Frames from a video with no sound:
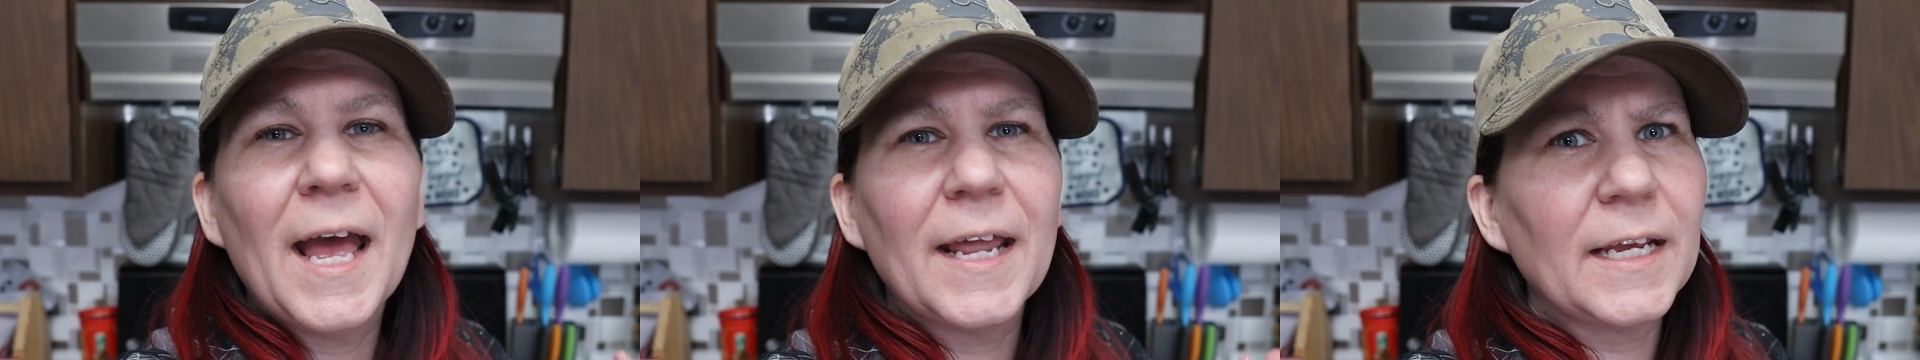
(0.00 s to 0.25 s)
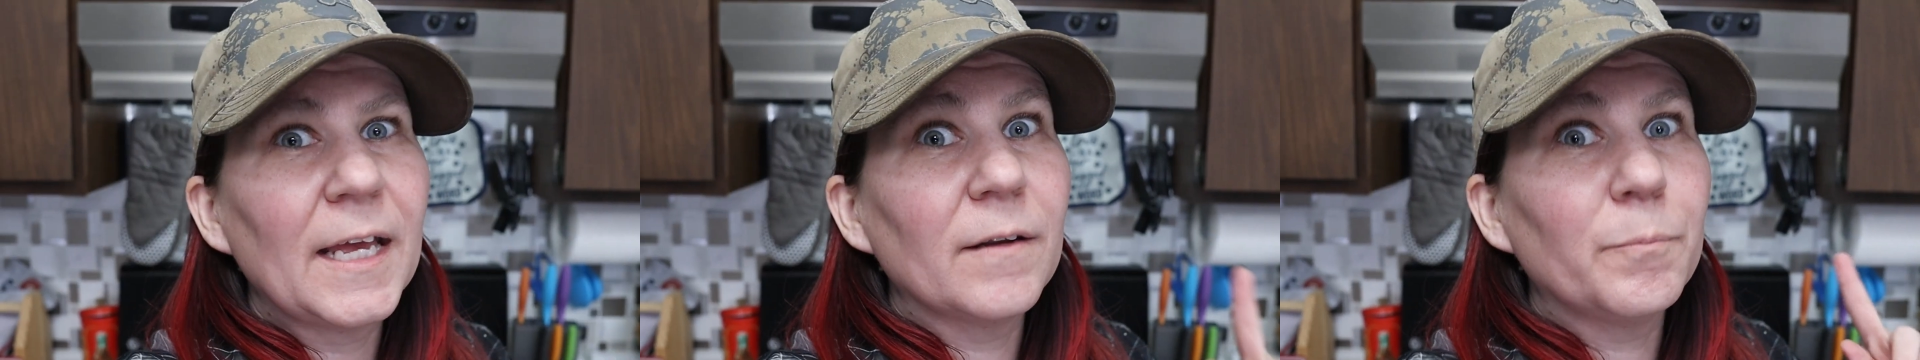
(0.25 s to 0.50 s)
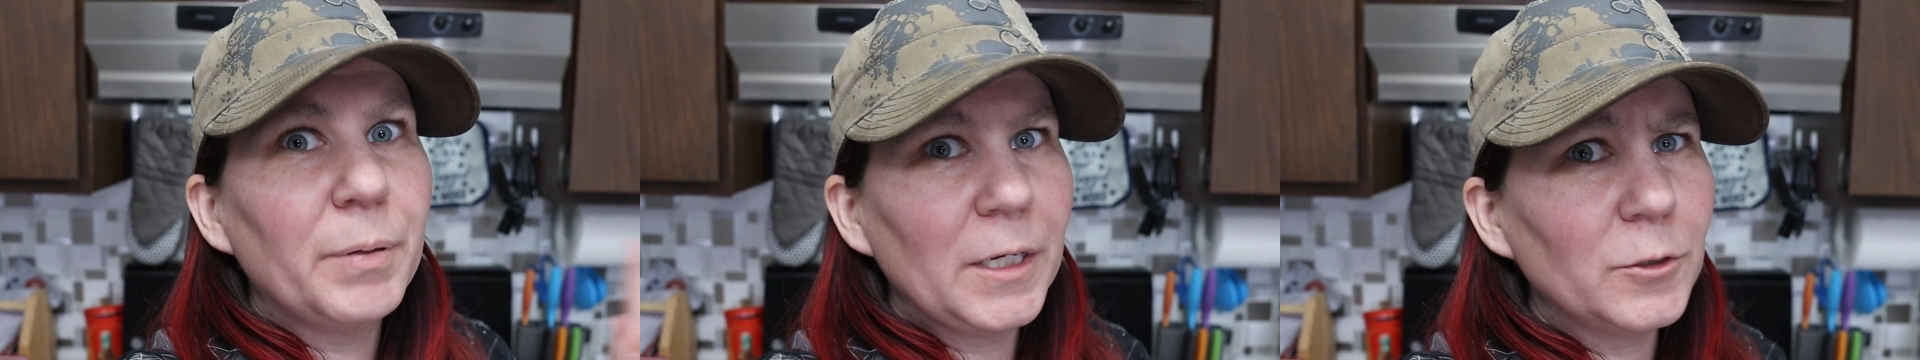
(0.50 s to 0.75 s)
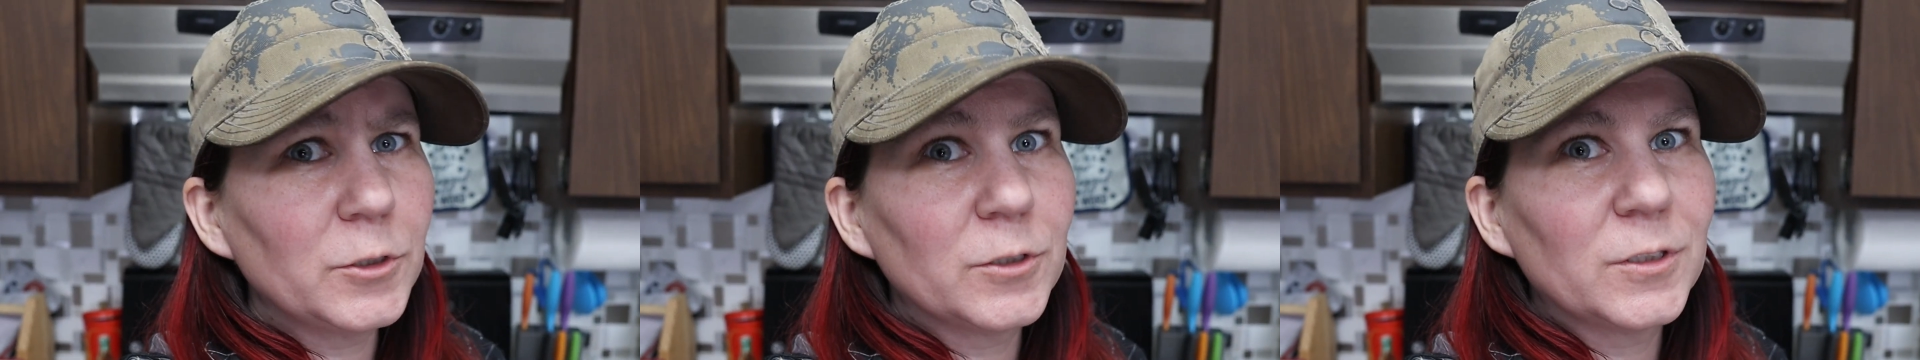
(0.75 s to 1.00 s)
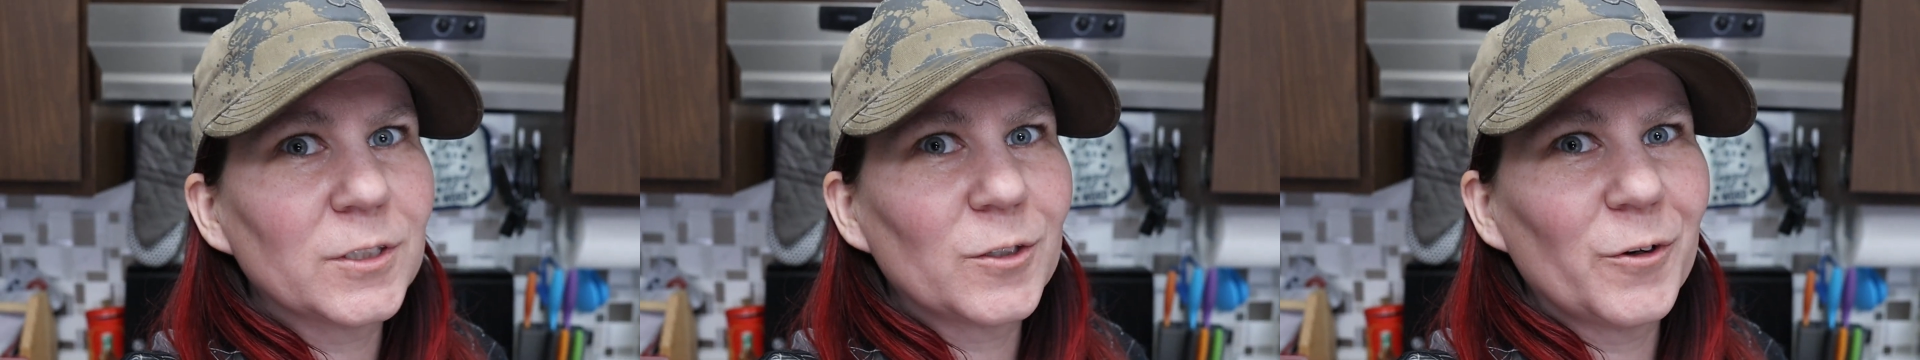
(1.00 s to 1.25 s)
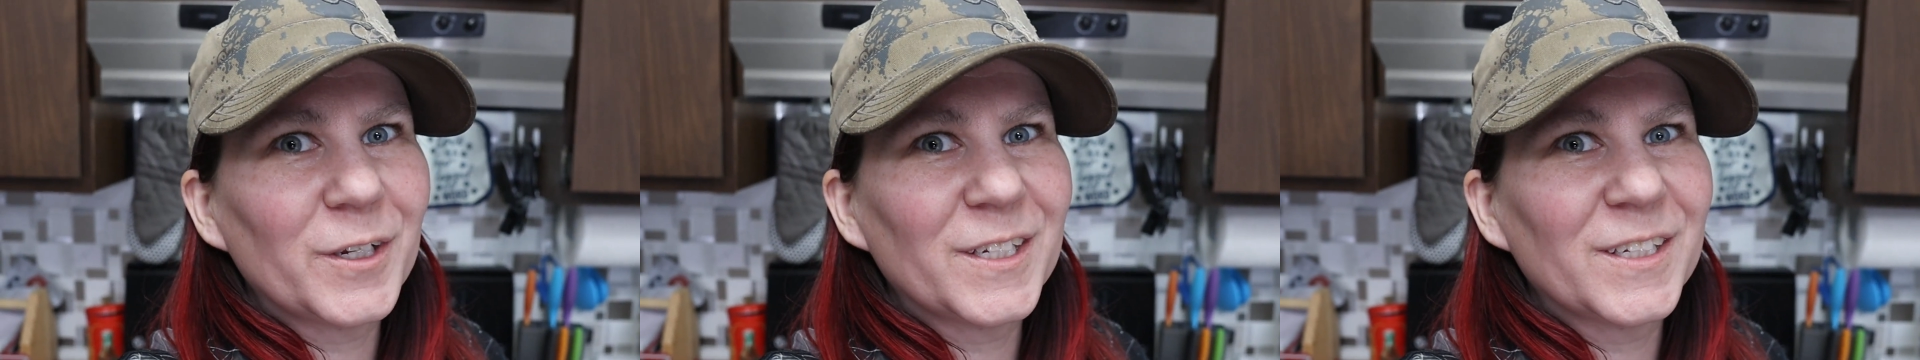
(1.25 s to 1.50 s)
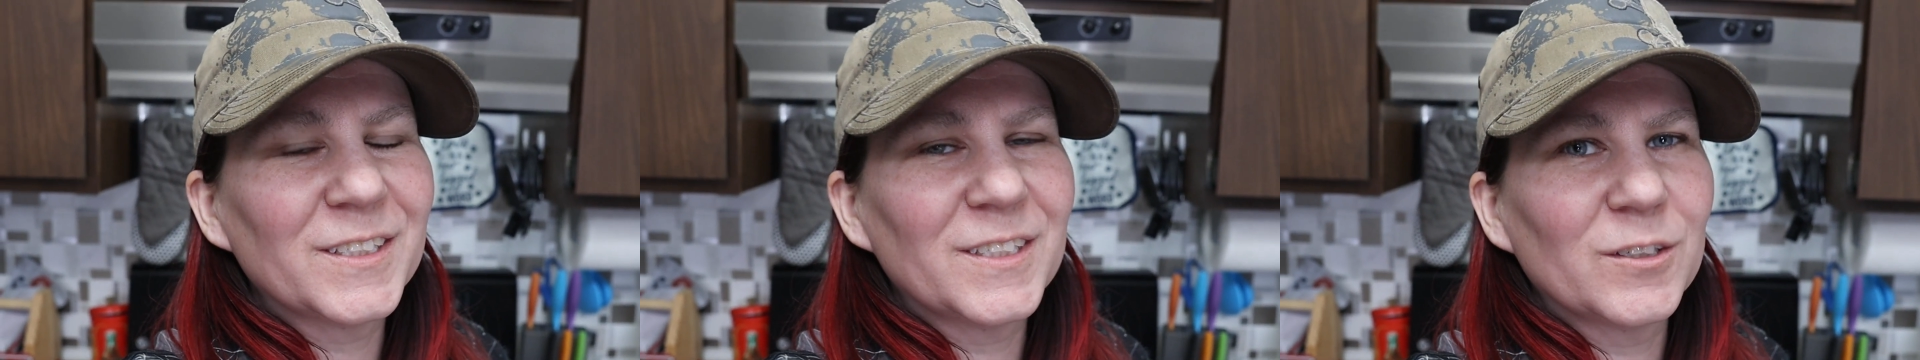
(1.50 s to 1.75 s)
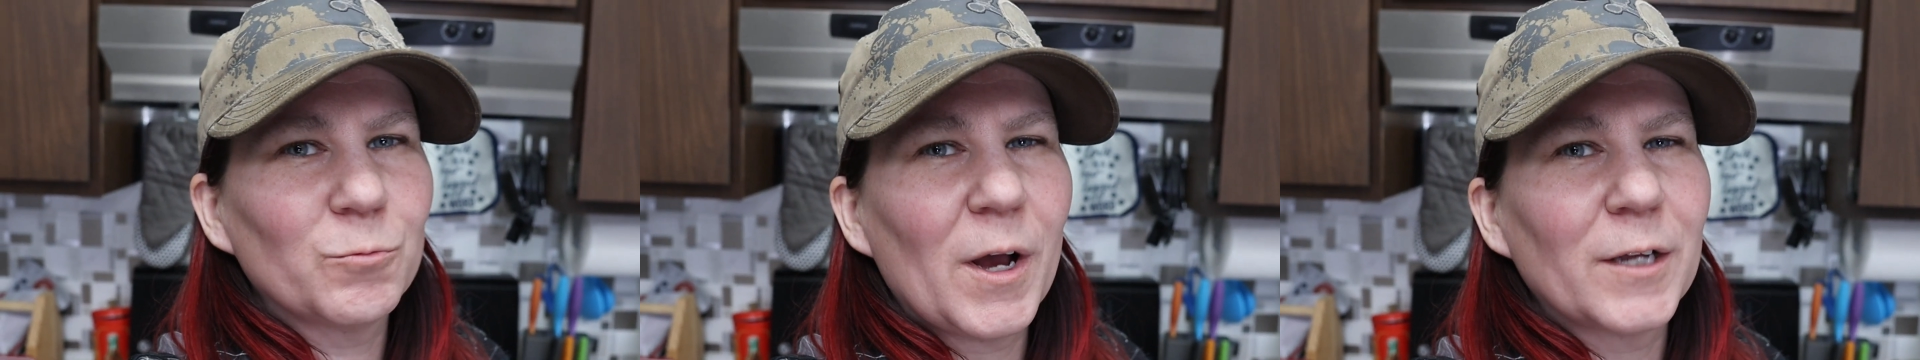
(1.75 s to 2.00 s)
And again, pickle juice is going in this
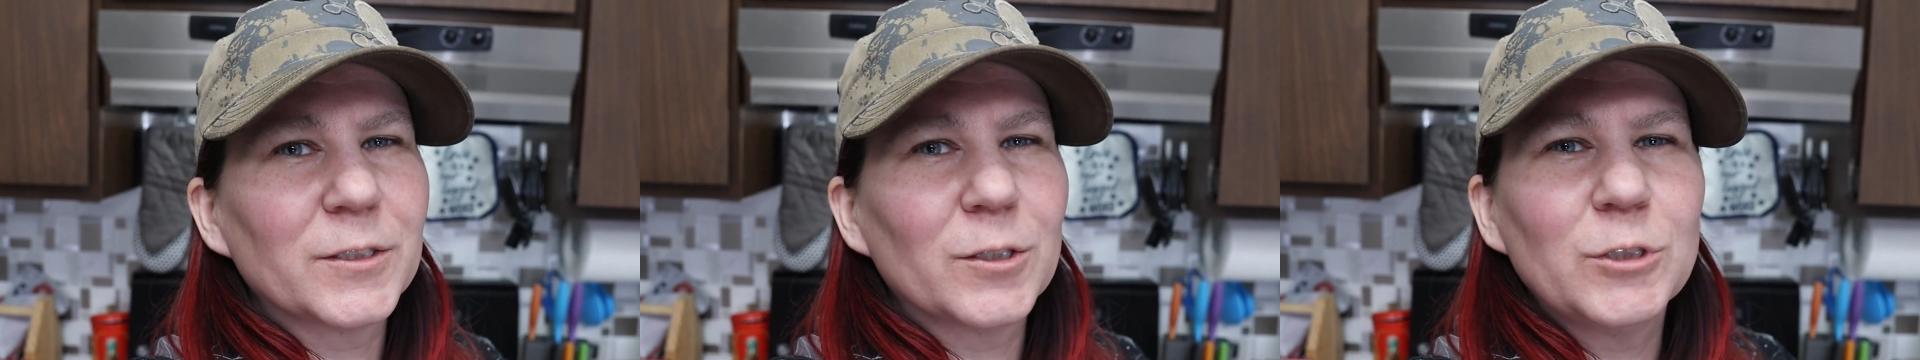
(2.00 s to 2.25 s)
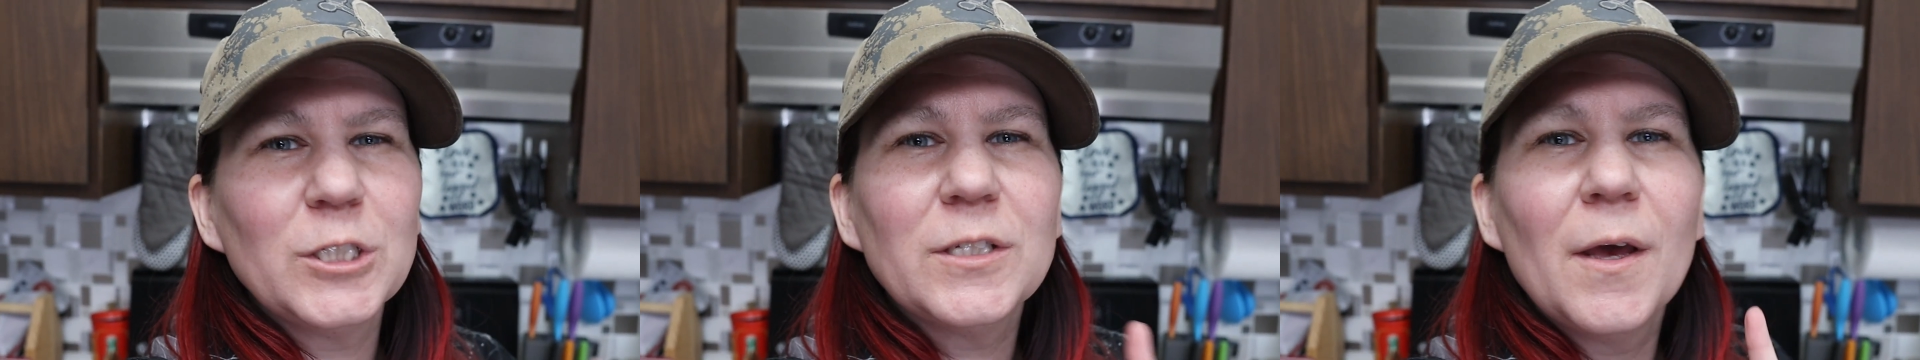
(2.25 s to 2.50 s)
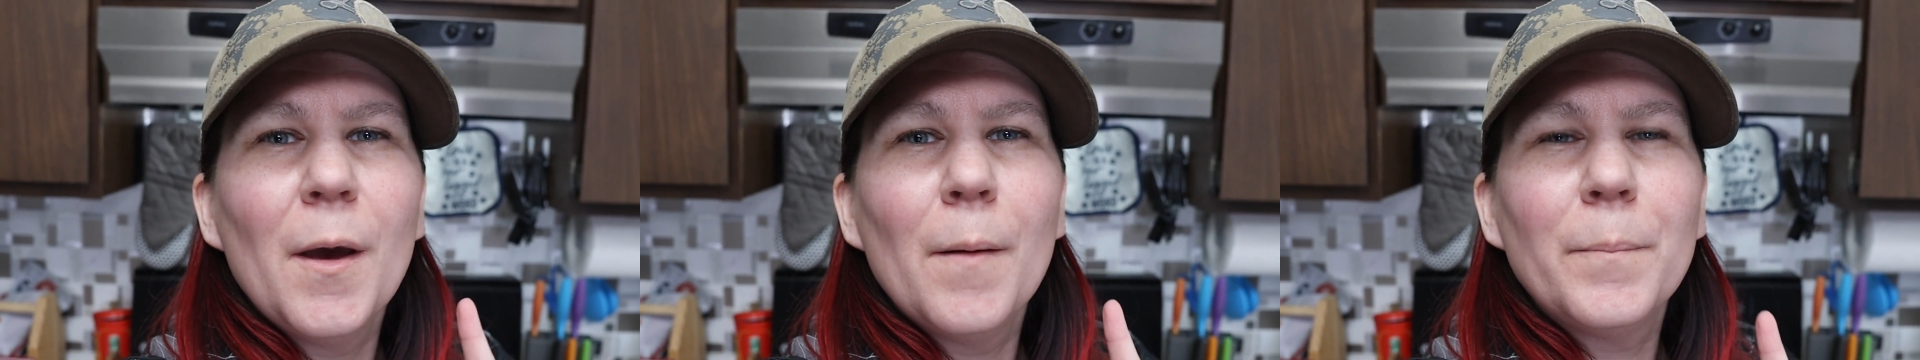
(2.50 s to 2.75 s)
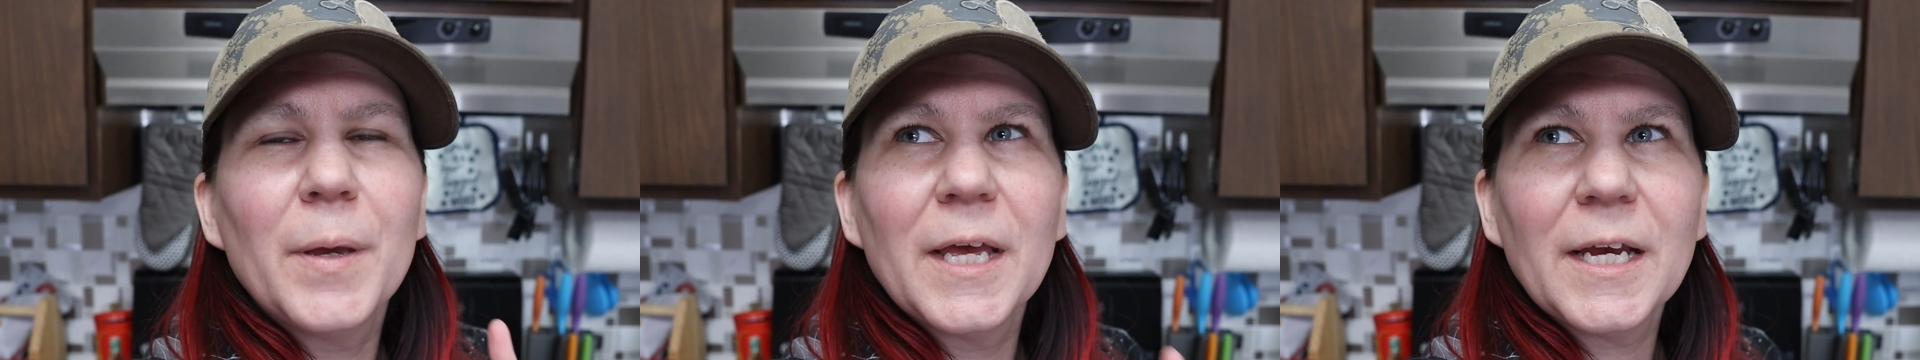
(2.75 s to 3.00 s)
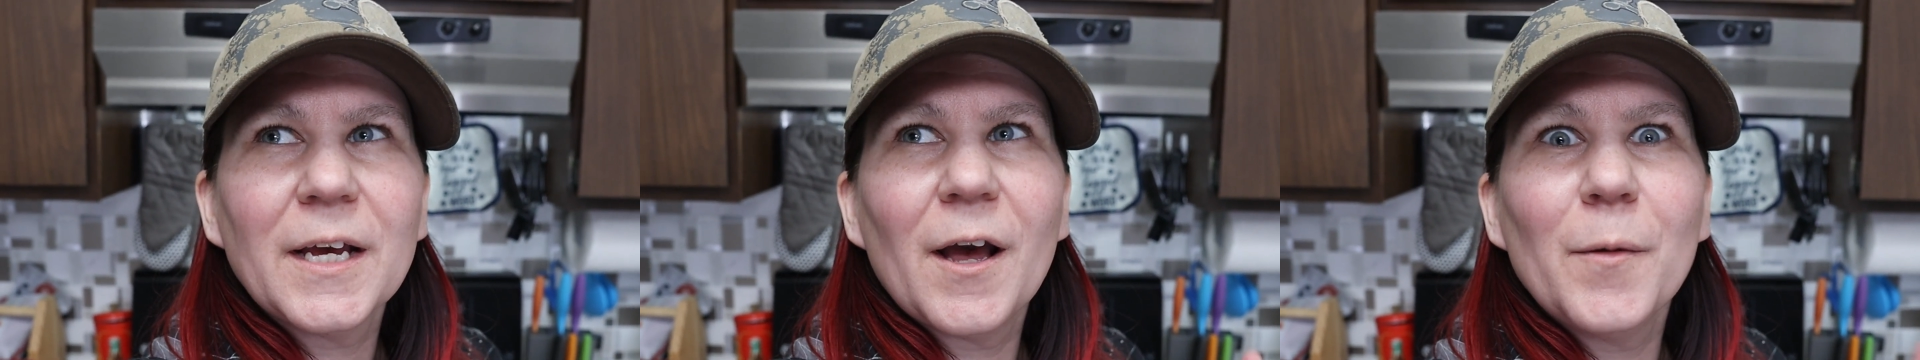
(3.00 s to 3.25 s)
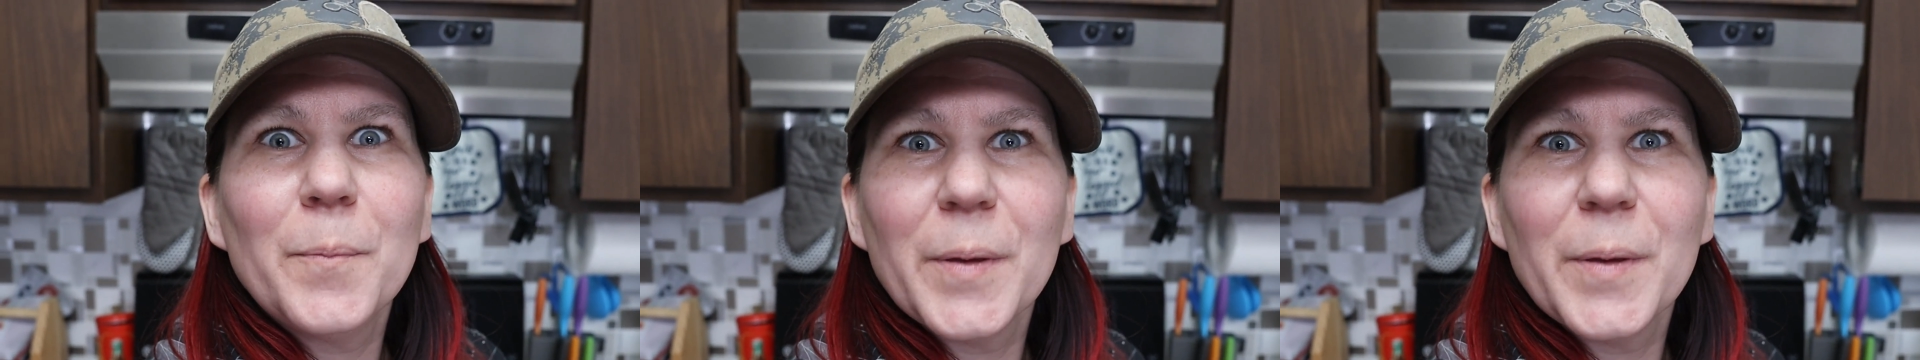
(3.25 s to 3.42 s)
as well. So just pick a